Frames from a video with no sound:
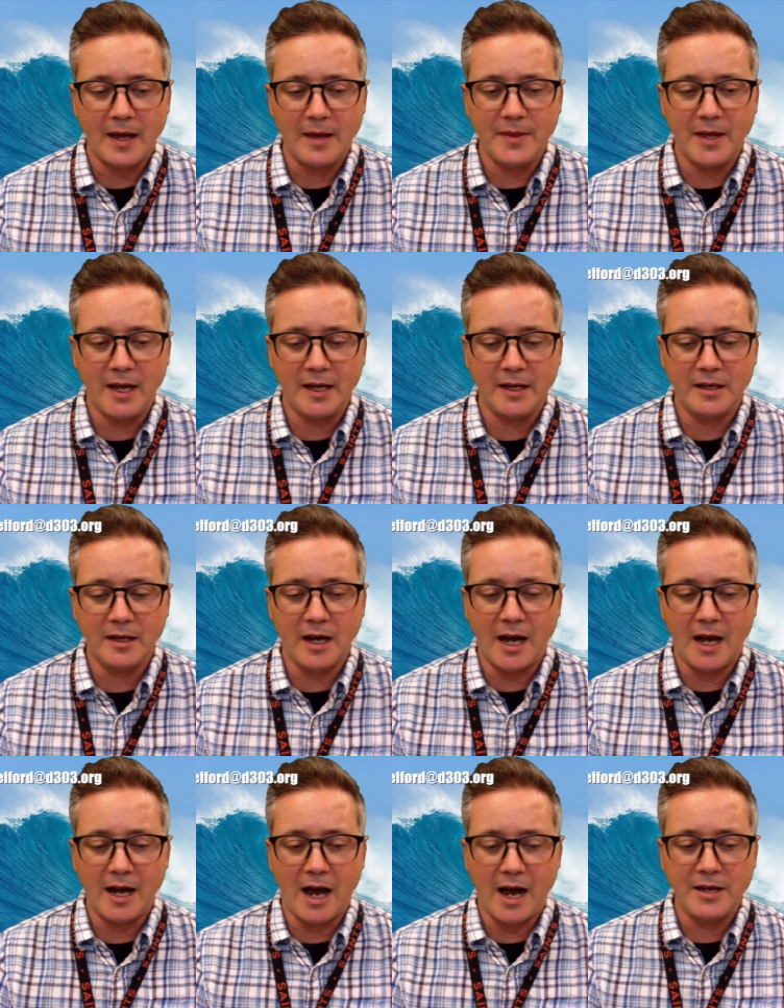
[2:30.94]
and then
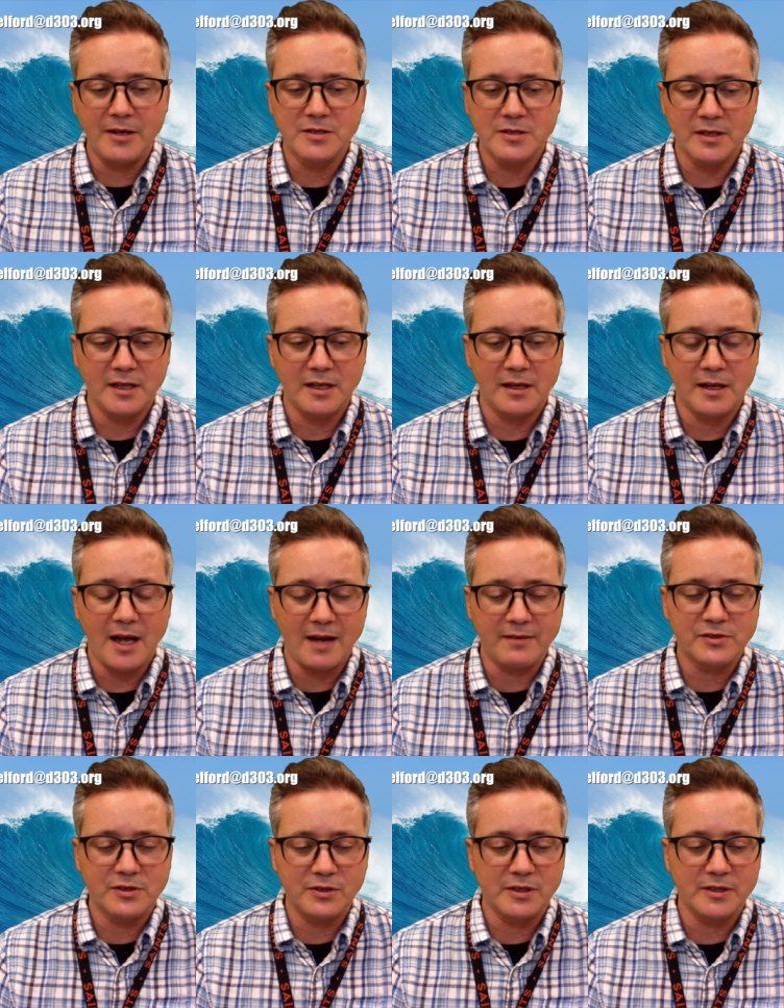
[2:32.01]
I usually
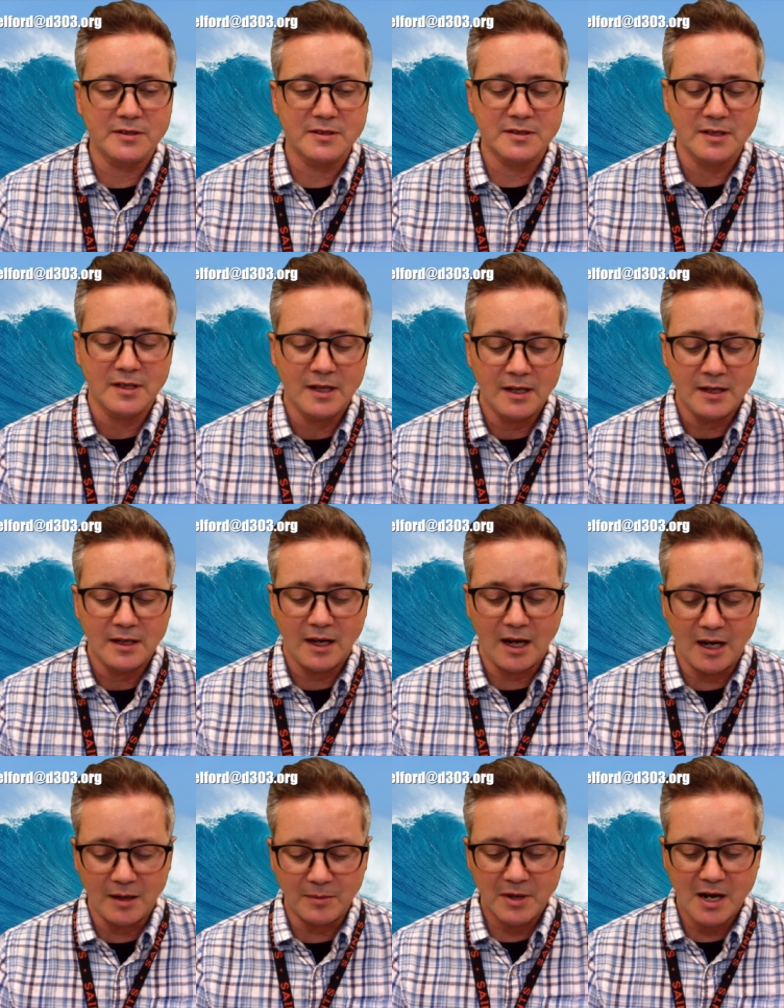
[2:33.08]
have students
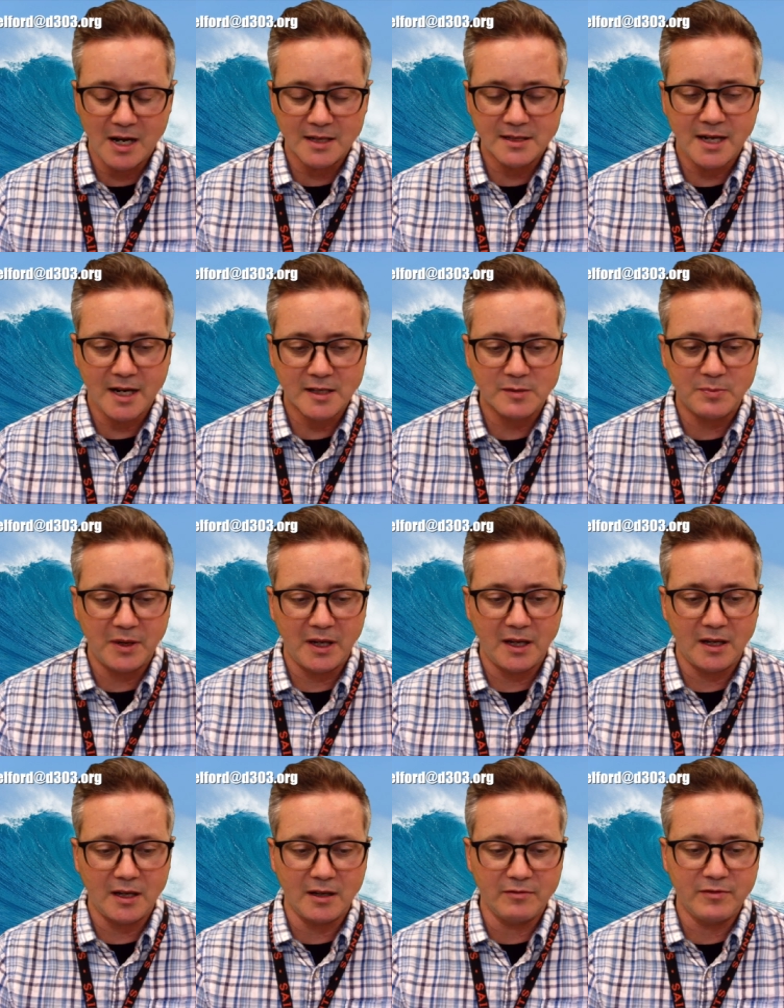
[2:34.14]
contact
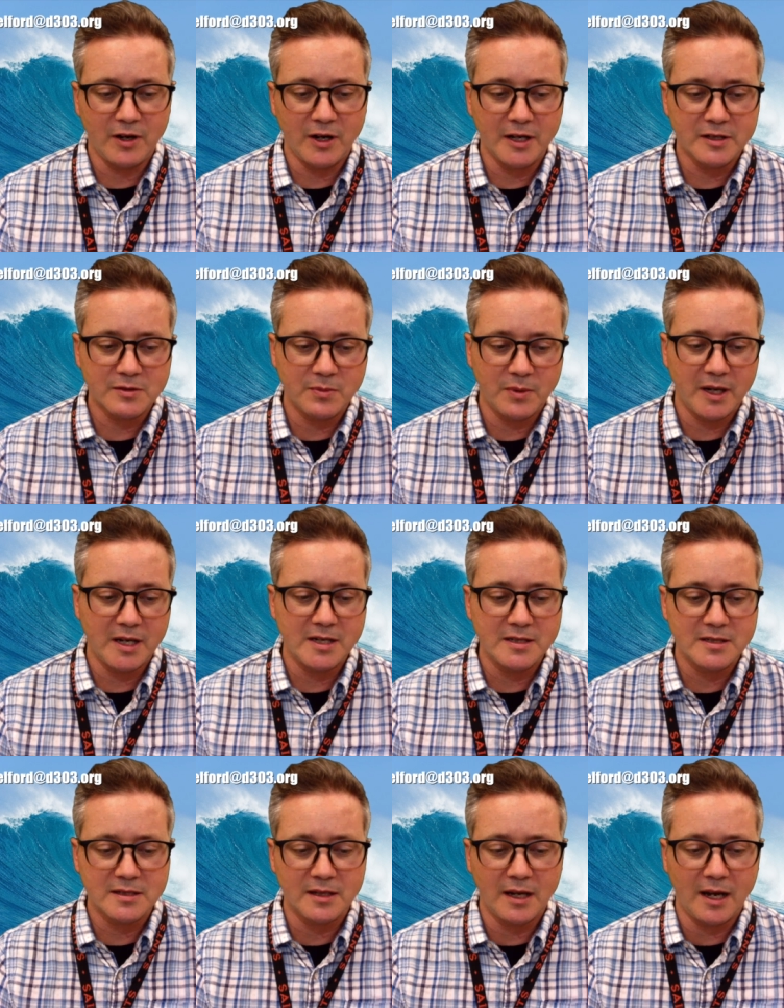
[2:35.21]
me in various
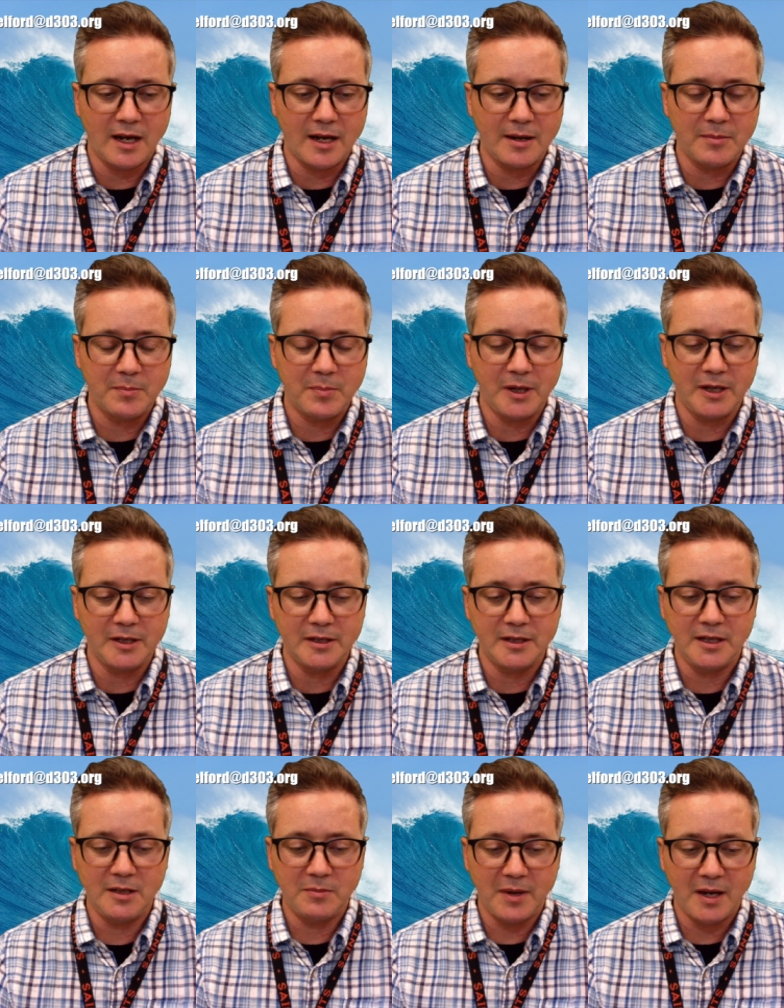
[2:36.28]
ways, but
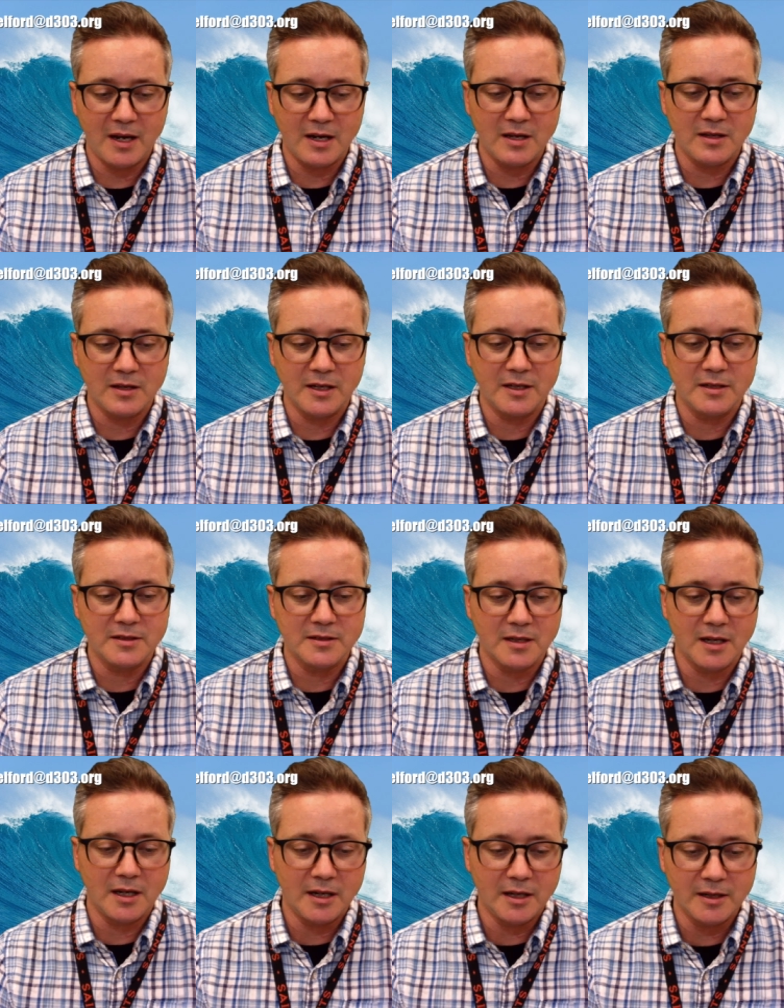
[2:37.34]
email is
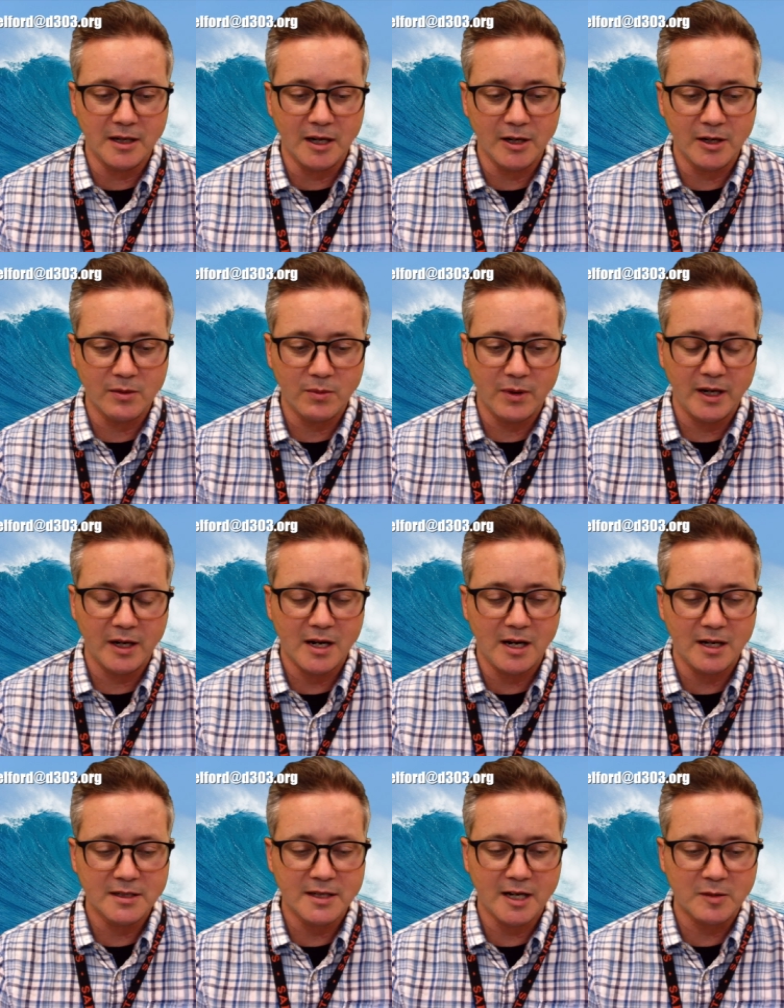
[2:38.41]
a good way to
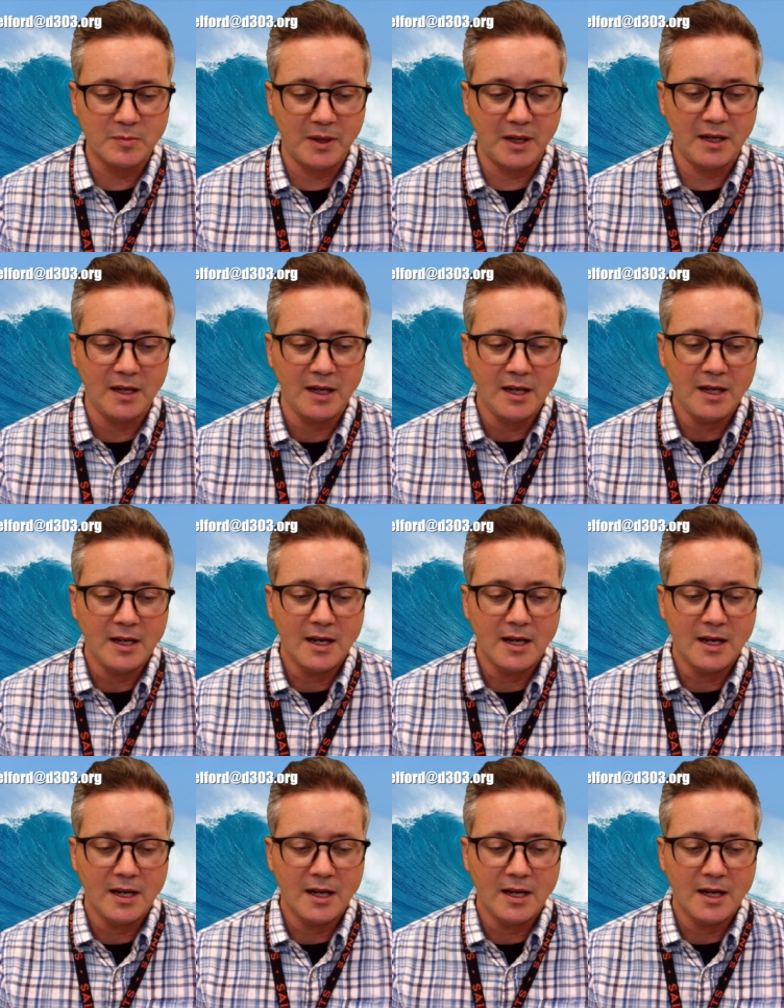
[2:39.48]
contact me.